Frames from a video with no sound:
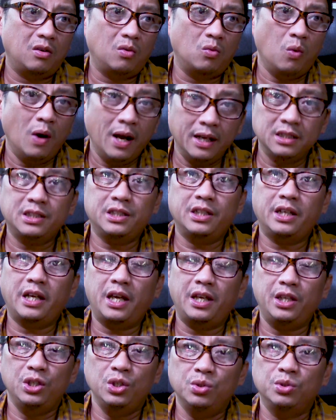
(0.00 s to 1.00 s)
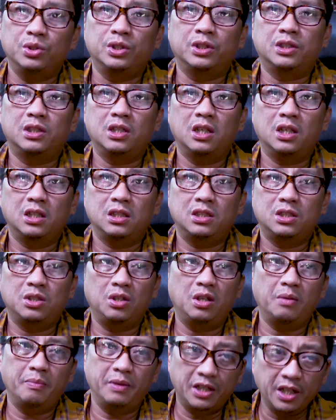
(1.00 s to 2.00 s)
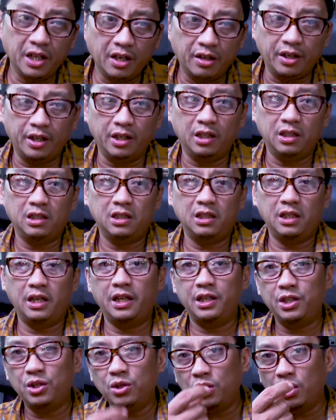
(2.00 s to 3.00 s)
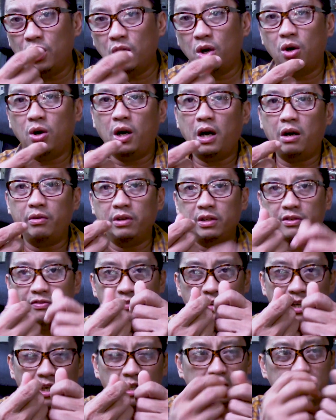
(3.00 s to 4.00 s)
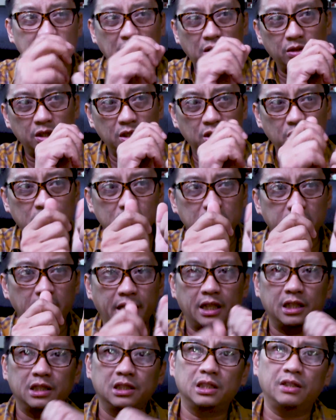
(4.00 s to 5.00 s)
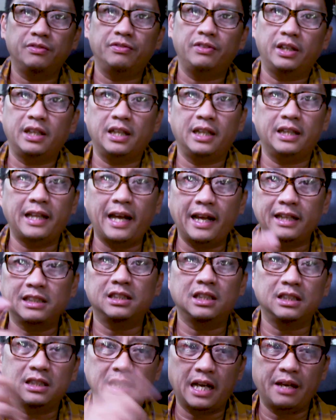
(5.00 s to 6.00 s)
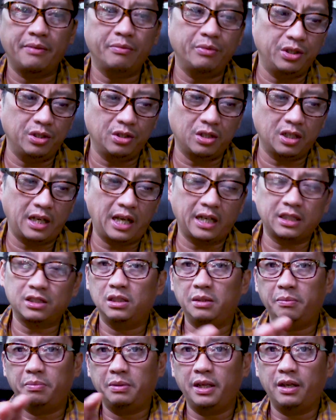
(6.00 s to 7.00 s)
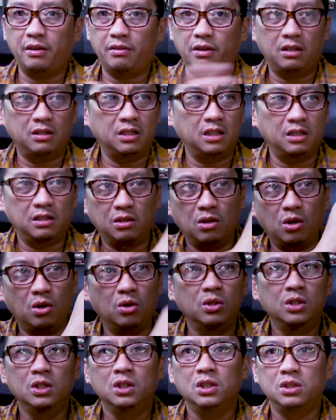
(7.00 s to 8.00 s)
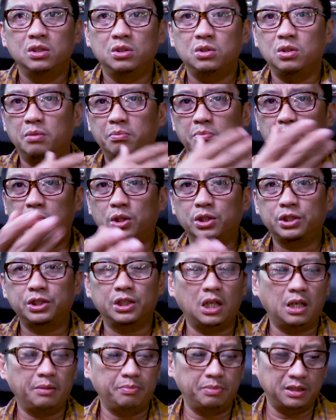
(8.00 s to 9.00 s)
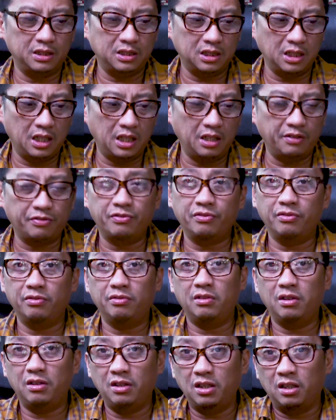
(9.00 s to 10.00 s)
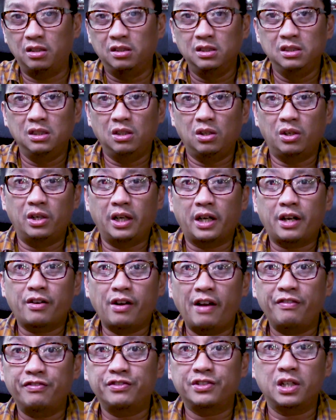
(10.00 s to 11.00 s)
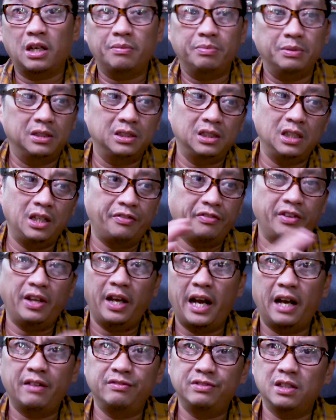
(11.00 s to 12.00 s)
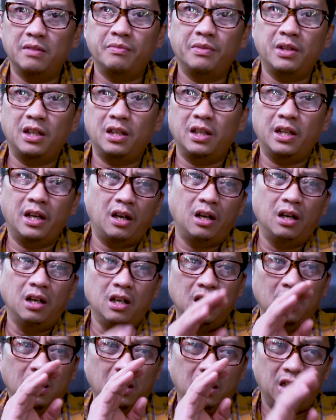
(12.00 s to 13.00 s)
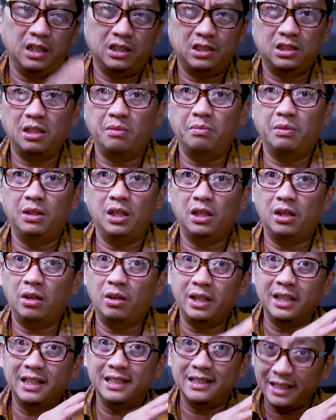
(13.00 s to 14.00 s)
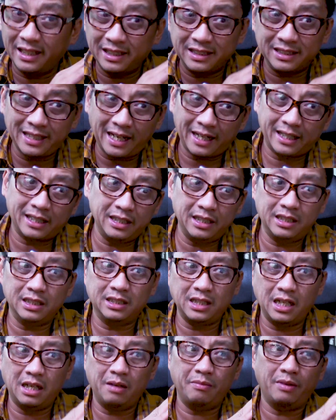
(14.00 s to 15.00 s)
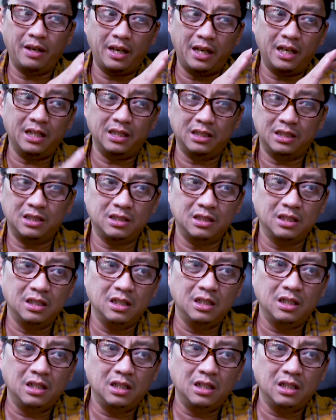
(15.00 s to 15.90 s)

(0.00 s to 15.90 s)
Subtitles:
once you get used to the material and you know how it feels, how it looks like and stuff like that, that's the time when you could actually play around it, go to a bookshop and see if, or a craft shop and see if they have something there that's similar or exactly the same as